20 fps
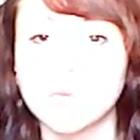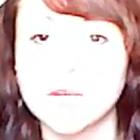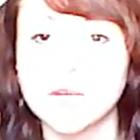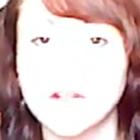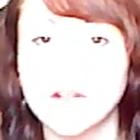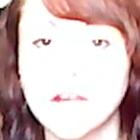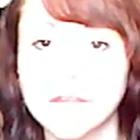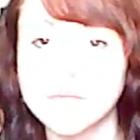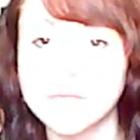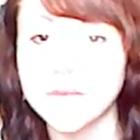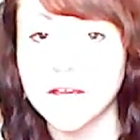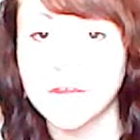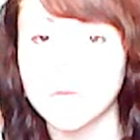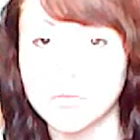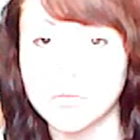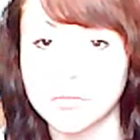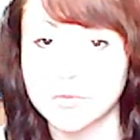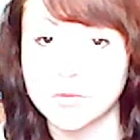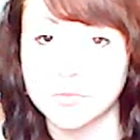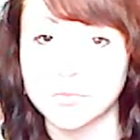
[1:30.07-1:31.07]
the one I
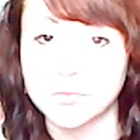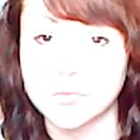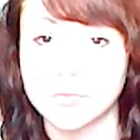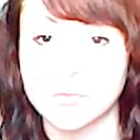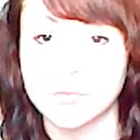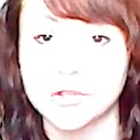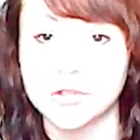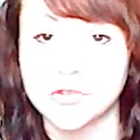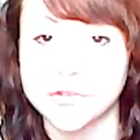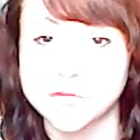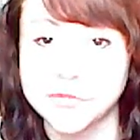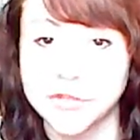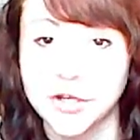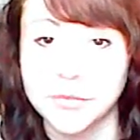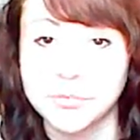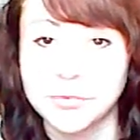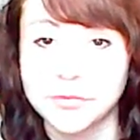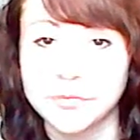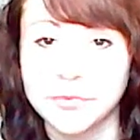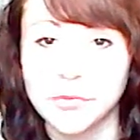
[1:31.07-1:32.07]
found, which I've
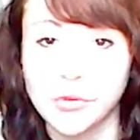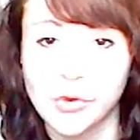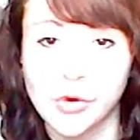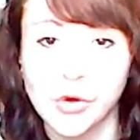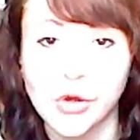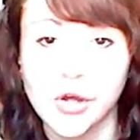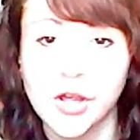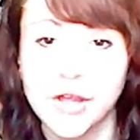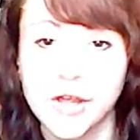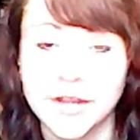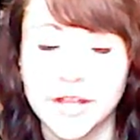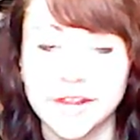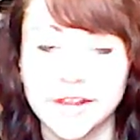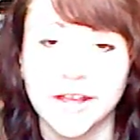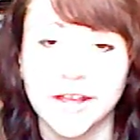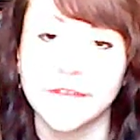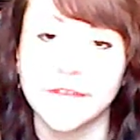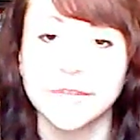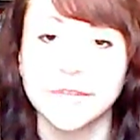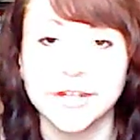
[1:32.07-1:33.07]
tried before,
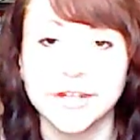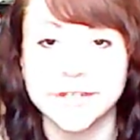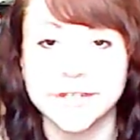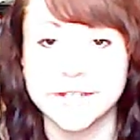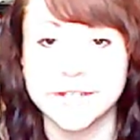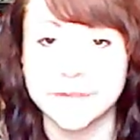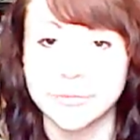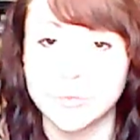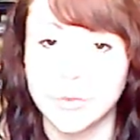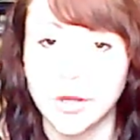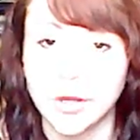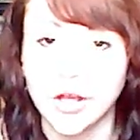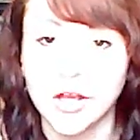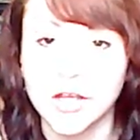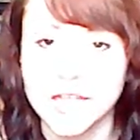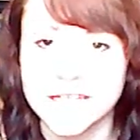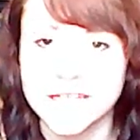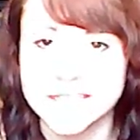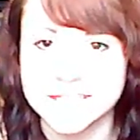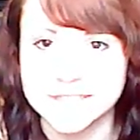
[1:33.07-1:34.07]
that I really did
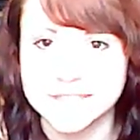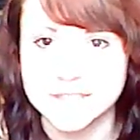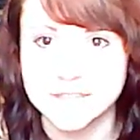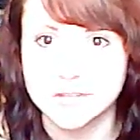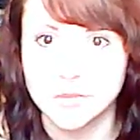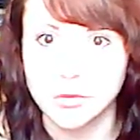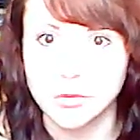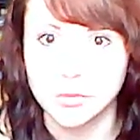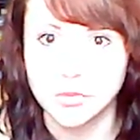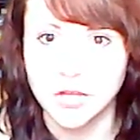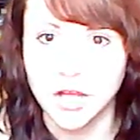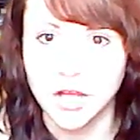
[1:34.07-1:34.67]
work, is called